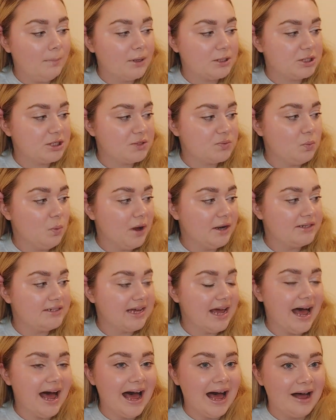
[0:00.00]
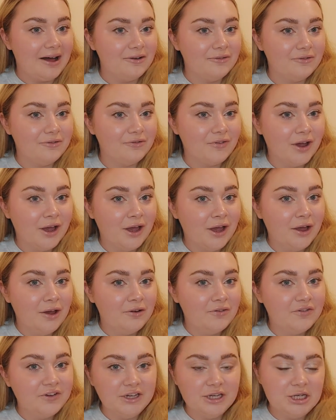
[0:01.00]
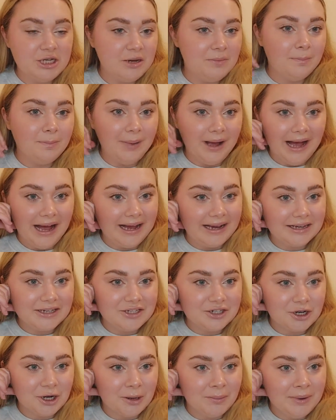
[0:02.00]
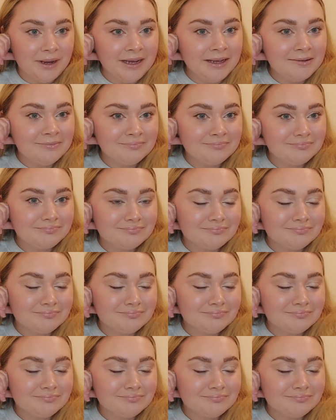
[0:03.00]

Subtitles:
but just one to have for your gym bag. Do you know what I mean?